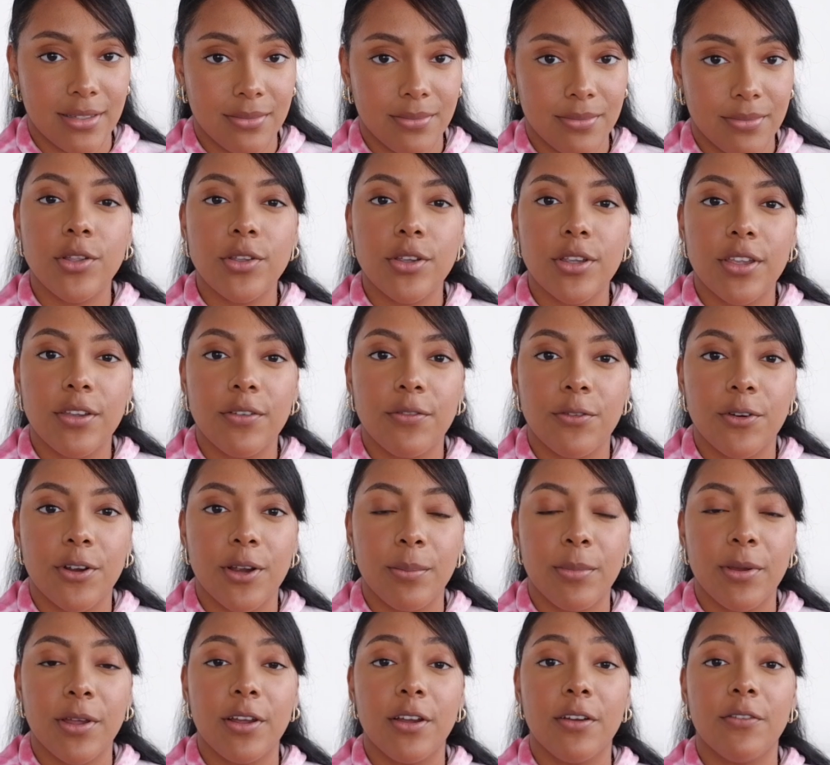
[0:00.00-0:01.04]
If you're looking for a
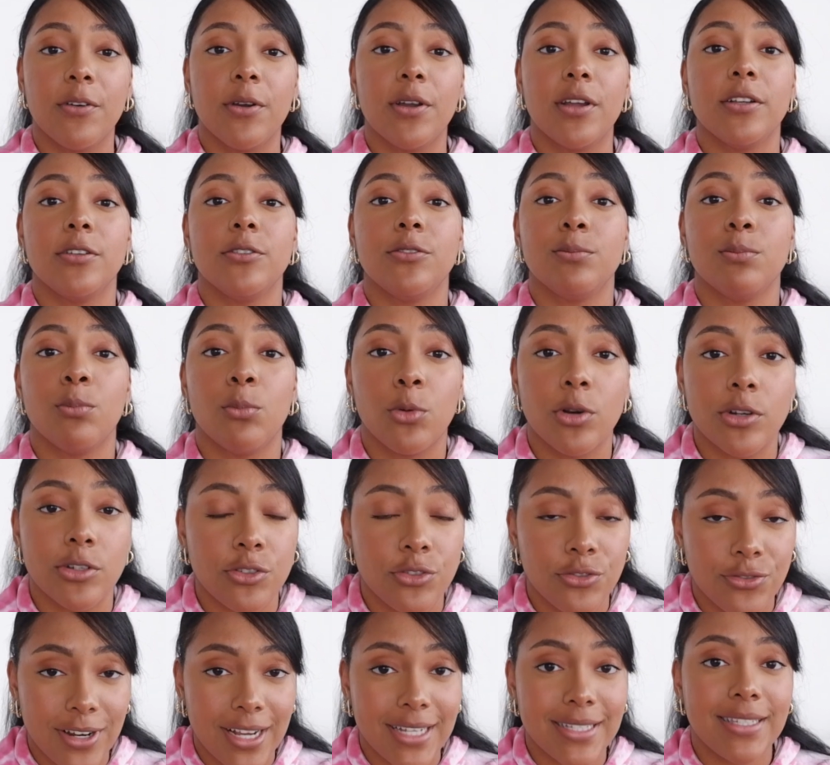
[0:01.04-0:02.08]
bit of a more
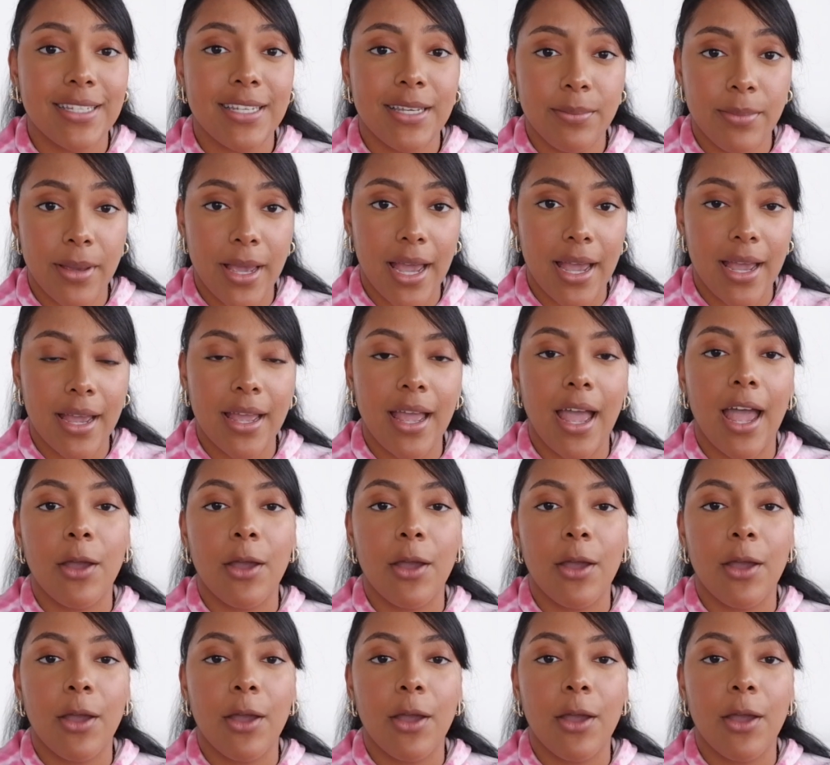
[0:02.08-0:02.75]
dressy bag,